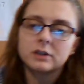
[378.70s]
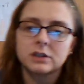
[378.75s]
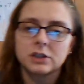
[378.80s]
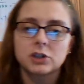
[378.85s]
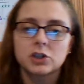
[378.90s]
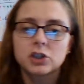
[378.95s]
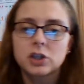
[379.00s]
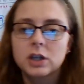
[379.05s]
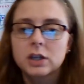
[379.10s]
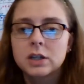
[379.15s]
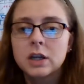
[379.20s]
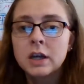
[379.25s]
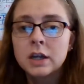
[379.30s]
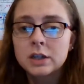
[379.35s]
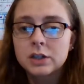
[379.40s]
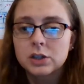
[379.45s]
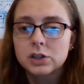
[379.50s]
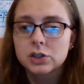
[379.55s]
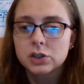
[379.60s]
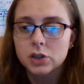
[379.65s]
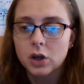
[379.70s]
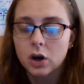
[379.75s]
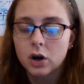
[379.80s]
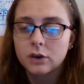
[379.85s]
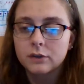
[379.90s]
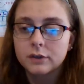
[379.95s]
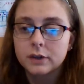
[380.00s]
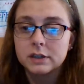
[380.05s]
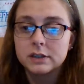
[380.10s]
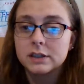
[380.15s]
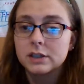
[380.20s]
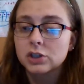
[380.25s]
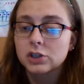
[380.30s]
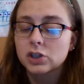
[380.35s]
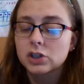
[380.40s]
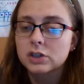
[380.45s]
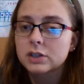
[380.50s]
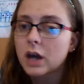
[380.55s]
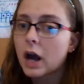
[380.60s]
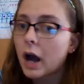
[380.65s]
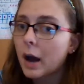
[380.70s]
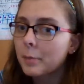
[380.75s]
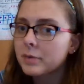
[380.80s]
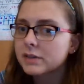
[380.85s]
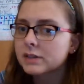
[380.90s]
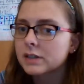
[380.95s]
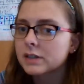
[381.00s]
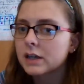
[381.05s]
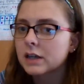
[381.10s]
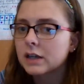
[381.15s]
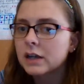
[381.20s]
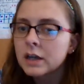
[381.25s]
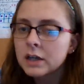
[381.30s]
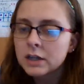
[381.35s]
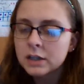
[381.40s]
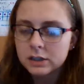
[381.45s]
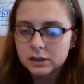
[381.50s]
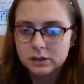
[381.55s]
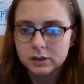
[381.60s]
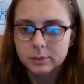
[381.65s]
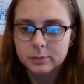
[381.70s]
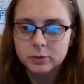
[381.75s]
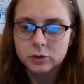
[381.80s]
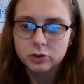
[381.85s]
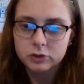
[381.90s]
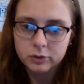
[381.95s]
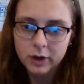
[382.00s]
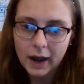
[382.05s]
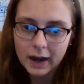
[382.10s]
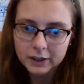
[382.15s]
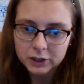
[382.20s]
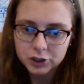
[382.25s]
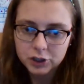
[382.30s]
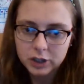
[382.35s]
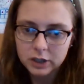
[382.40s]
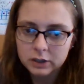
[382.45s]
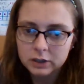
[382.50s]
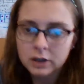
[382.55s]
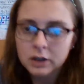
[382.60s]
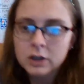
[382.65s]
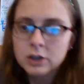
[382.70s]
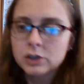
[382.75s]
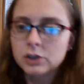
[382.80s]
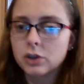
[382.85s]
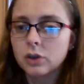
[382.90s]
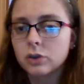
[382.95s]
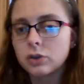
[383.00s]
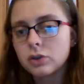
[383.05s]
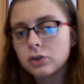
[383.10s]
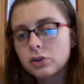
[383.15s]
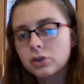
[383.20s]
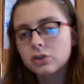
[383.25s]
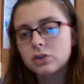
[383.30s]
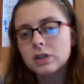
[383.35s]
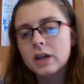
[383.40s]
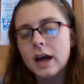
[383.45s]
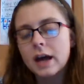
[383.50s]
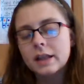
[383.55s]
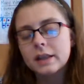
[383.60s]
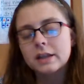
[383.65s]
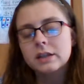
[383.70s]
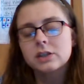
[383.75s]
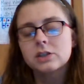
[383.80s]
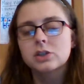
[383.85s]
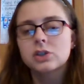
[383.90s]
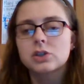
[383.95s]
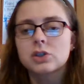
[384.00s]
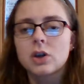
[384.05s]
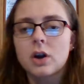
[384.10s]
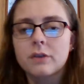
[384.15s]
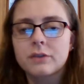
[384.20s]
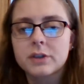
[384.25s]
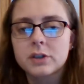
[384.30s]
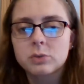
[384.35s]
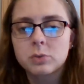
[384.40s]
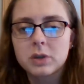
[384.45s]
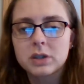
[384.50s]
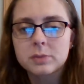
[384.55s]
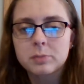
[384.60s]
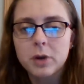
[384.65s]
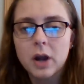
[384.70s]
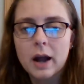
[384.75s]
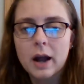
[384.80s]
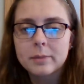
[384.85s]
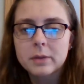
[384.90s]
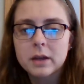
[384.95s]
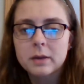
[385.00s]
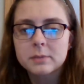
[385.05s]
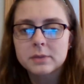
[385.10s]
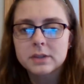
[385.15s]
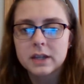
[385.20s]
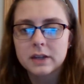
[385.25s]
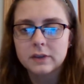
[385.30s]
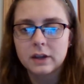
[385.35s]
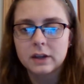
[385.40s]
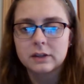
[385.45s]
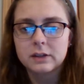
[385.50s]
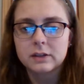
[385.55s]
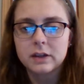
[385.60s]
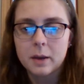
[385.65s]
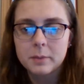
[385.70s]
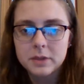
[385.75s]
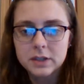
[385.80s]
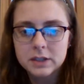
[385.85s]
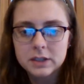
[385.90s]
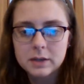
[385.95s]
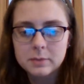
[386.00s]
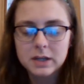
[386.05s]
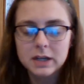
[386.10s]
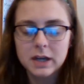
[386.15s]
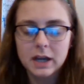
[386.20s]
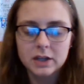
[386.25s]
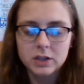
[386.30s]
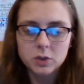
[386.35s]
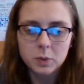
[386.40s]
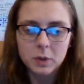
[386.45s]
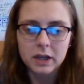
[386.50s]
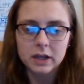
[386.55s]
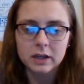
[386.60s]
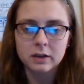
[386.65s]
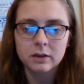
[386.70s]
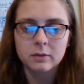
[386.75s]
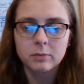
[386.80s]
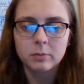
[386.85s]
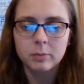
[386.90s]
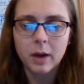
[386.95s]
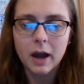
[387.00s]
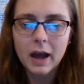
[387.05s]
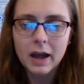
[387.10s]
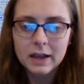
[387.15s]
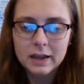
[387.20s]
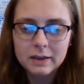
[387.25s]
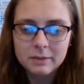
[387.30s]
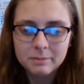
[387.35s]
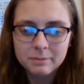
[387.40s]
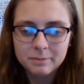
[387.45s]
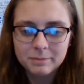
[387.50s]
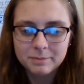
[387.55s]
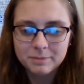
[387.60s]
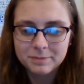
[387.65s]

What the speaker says: addition to solve addition's opposite, subtraction. So use your tallies to solve this week's problems and then come and see me next week. Bye.